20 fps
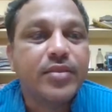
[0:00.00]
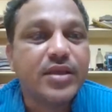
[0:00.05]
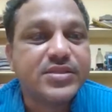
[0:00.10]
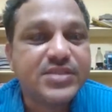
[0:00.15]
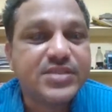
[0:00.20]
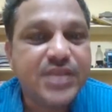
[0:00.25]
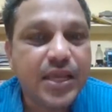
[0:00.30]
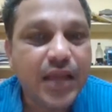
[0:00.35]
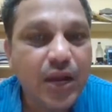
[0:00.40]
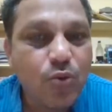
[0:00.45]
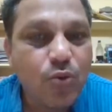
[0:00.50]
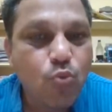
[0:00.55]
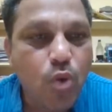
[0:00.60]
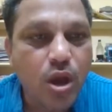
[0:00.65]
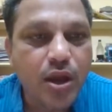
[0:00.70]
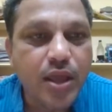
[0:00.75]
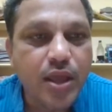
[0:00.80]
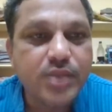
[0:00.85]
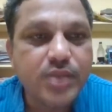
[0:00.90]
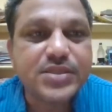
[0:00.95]
The second
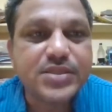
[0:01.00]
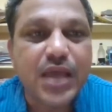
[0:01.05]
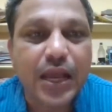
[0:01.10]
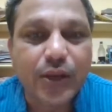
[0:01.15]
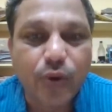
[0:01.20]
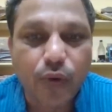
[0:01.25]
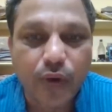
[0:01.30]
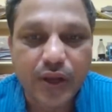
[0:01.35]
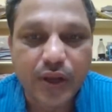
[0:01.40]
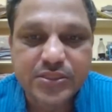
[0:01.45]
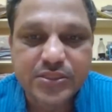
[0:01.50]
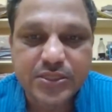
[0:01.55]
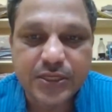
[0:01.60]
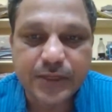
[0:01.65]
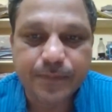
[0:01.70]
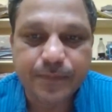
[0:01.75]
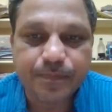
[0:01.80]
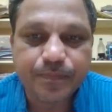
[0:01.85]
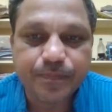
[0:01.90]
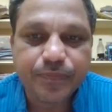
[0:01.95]
one is
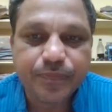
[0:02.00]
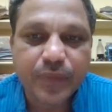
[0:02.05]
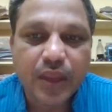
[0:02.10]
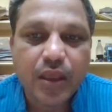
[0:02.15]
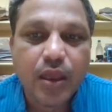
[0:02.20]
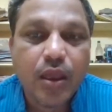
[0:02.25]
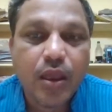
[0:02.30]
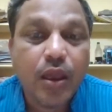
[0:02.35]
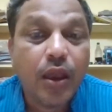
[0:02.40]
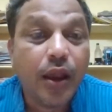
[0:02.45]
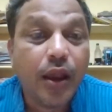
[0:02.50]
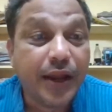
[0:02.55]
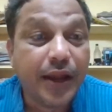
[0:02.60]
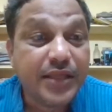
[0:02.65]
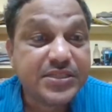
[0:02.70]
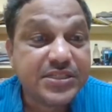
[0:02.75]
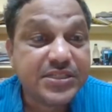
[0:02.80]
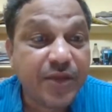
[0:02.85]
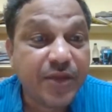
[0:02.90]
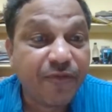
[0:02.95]
accuracy. It
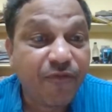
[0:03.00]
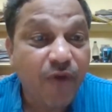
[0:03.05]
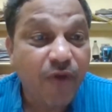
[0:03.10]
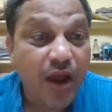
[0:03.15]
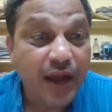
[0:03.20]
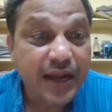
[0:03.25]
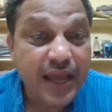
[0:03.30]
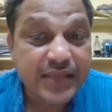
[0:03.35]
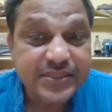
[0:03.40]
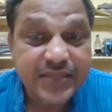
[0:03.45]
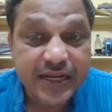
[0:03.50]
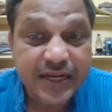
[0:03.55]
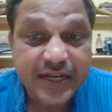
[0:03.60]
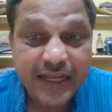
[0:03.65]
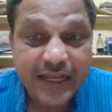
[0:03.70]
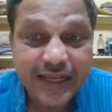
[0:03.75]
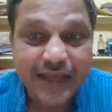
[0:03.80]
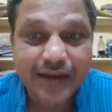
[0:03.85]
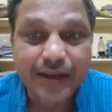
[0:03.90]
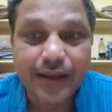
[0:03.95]
is defined as the
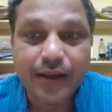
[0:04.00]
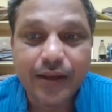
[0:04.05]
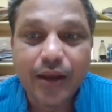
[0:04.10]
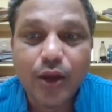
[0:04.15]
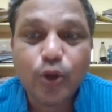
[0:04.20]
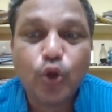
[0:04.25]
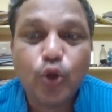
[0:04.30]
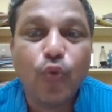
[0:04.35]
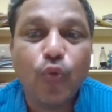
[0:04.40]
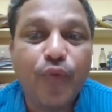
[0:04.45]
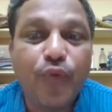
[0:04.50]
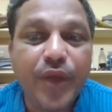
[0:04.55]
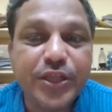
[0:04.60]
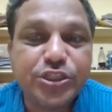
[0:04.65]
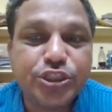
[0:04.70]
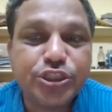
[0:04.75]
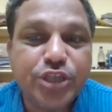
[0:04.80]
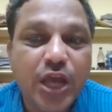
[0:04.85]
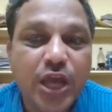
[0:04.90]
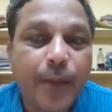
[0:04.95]
degree to
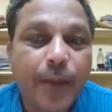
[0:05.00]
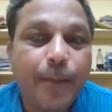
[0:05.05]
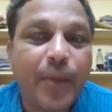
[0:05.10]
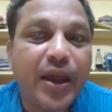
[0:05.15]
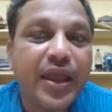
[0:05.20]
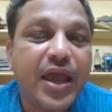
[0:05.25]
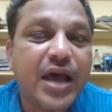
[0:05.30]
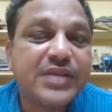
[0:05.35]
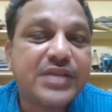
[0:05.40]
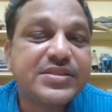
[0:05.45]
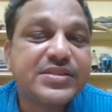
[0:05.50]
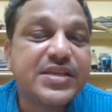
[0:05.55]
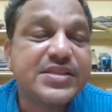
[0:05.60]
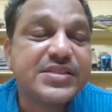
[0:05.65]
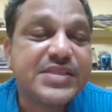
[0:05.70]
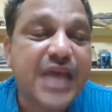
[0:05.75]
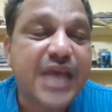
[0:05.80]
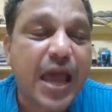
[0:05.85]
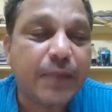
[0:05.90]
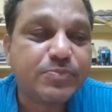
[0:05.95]
which bias
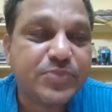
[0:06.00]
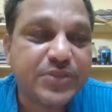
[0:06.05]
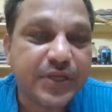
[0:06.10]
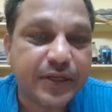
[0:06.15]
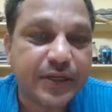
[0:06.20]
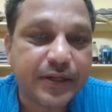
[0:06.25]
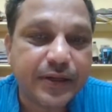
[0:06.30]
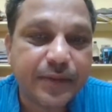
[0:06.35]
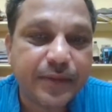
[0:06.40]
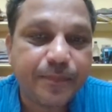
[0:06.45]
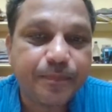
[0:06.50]
is absent.